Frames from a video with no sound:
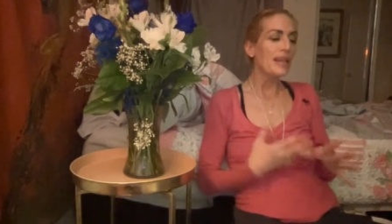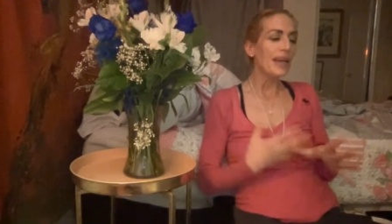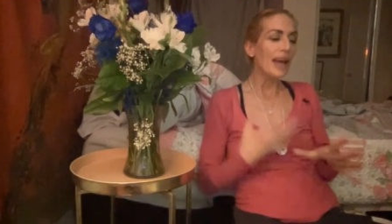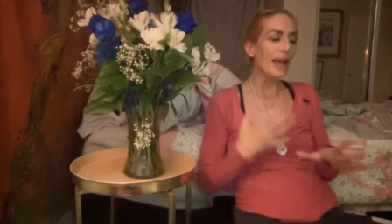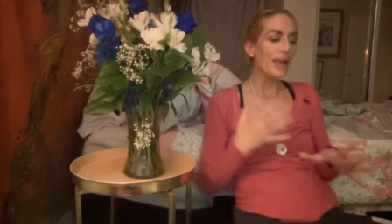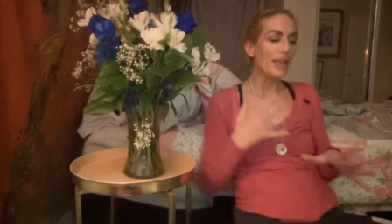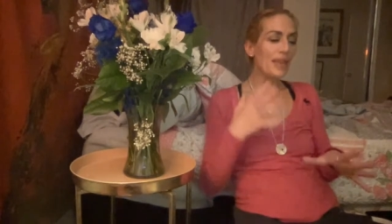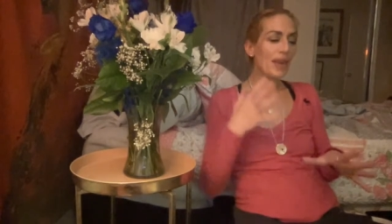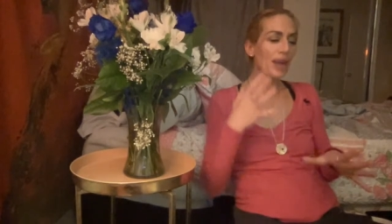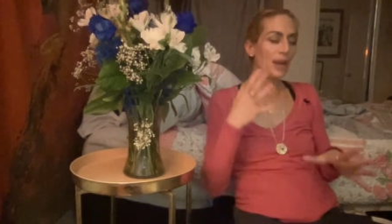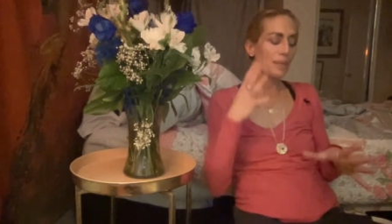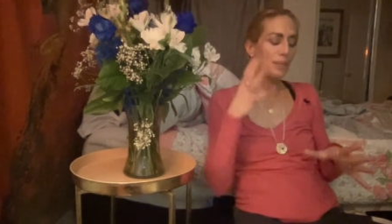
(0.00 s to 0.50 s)

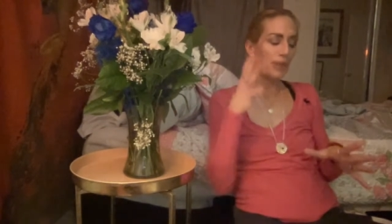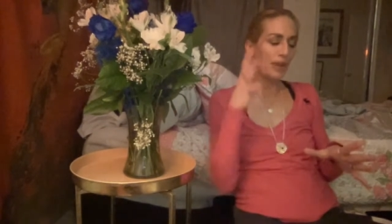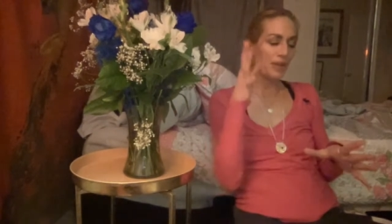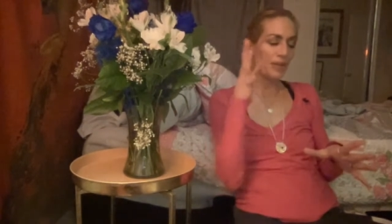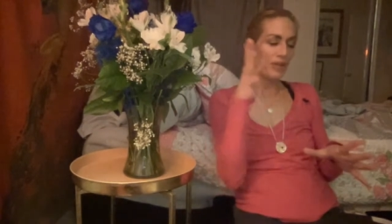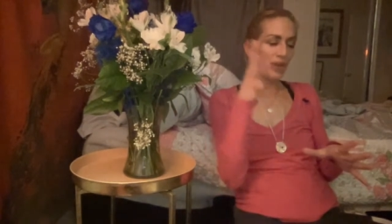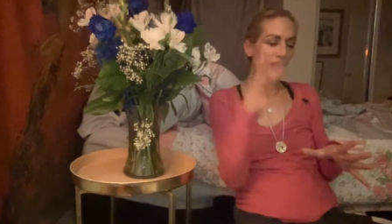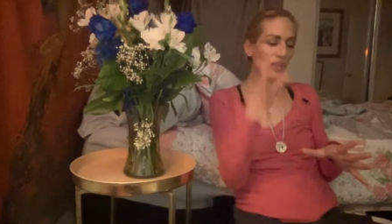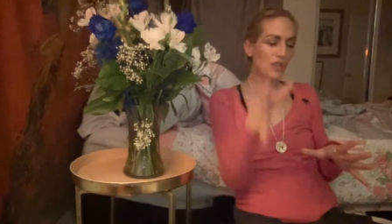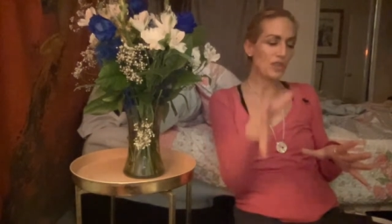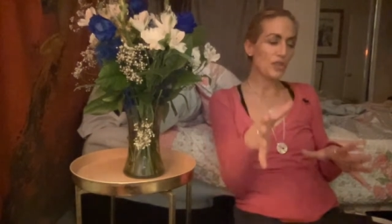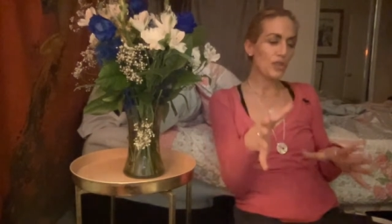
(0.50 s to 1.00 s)
And then my
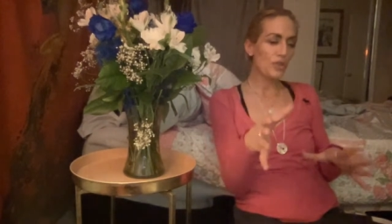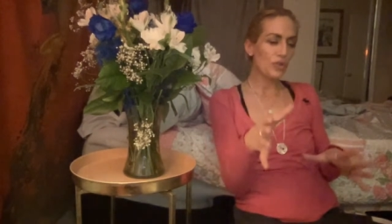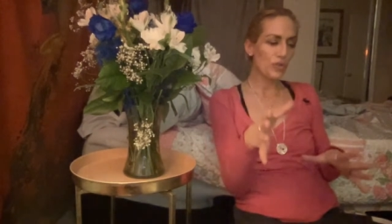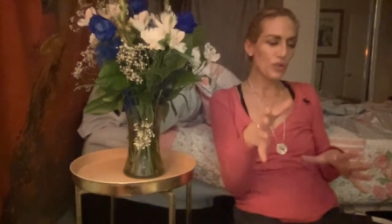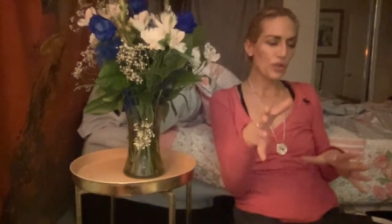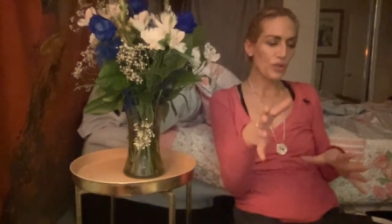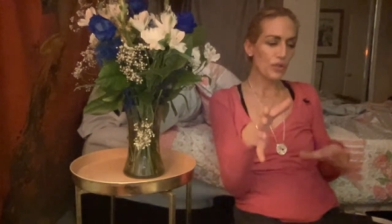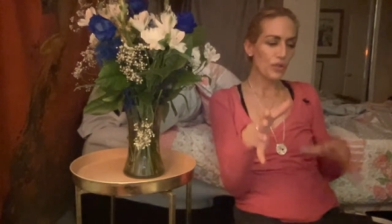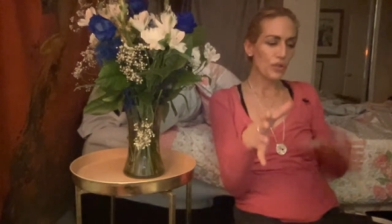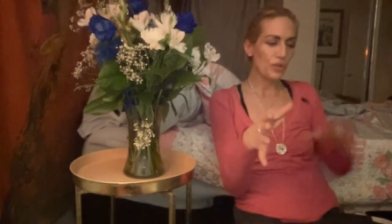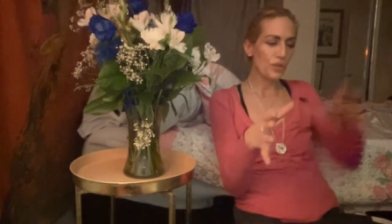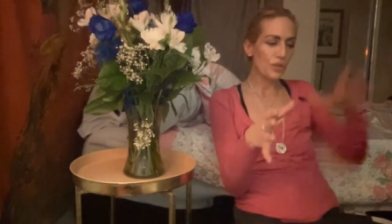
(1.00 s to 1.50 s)
friend
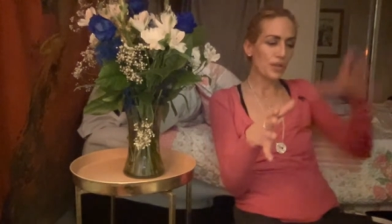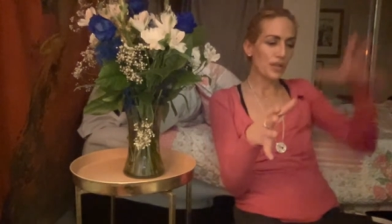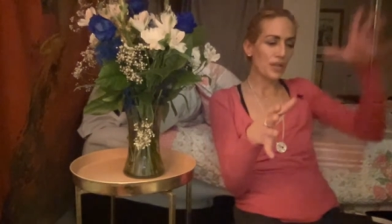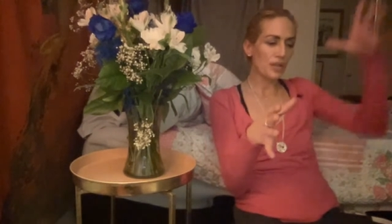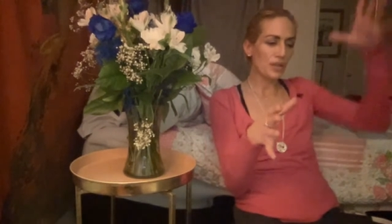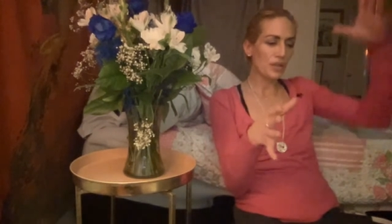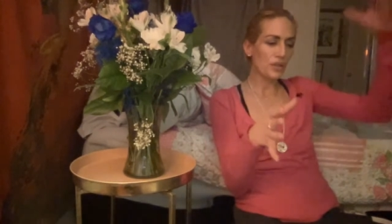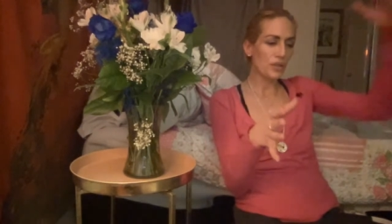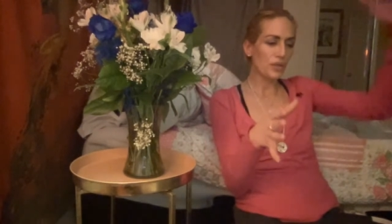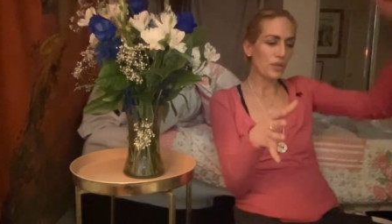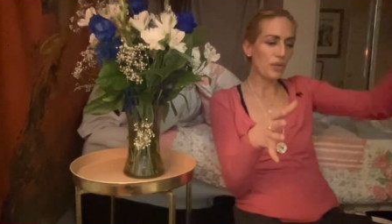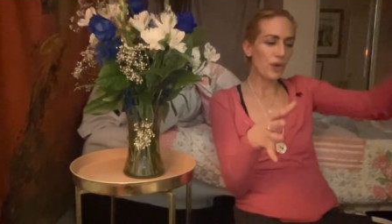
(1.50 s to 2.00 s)
Juju was like
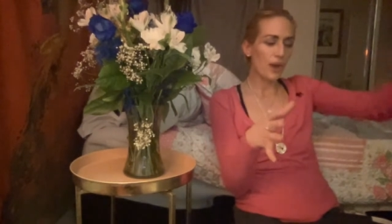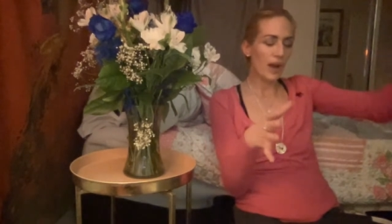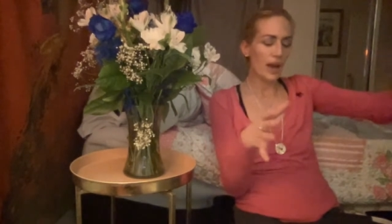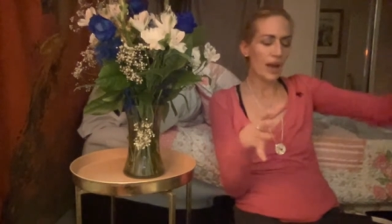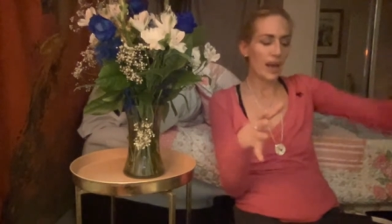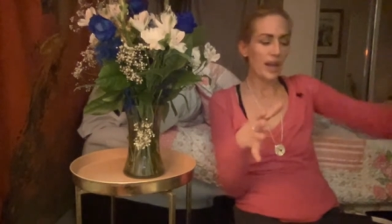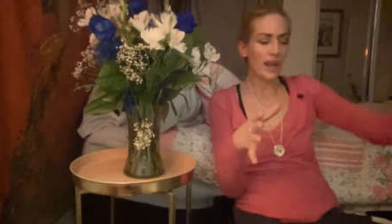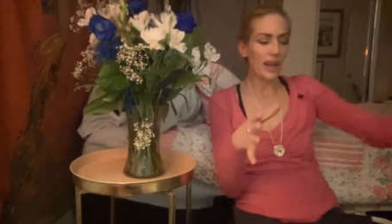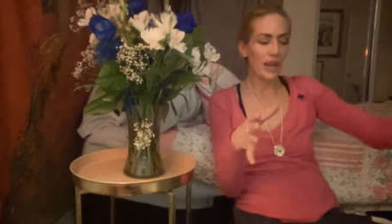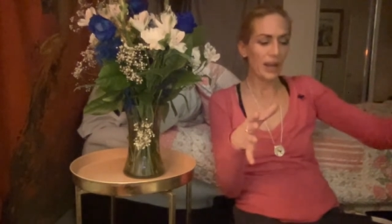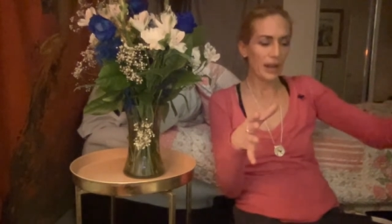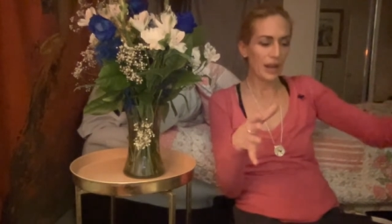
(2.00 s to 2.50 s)
to the
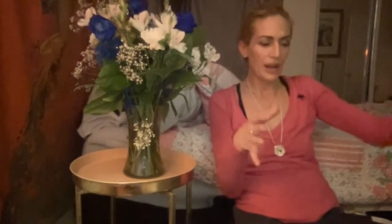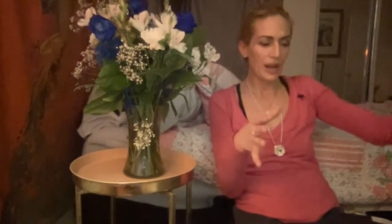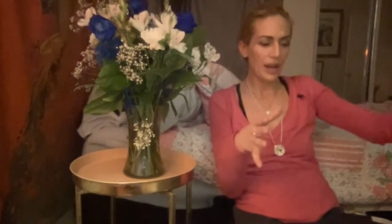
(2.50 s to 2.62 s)
right,